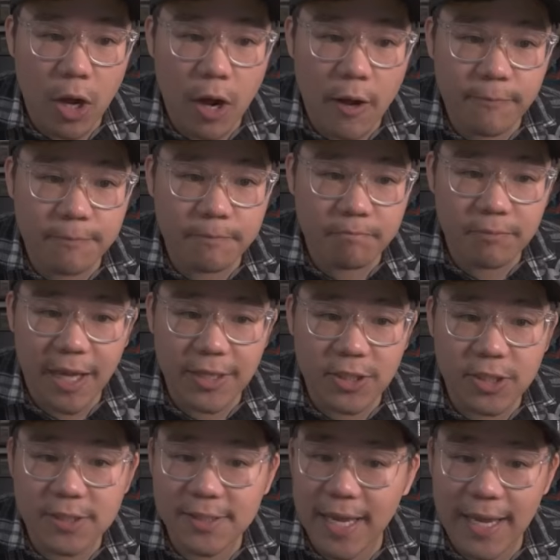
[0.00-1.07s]
off and
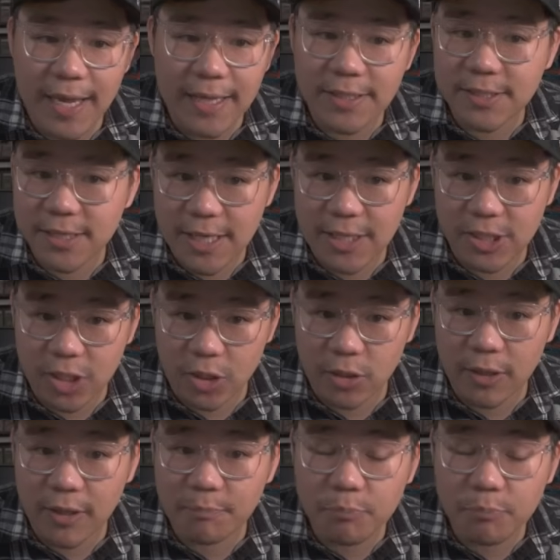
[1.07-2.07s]
just say it's C tier.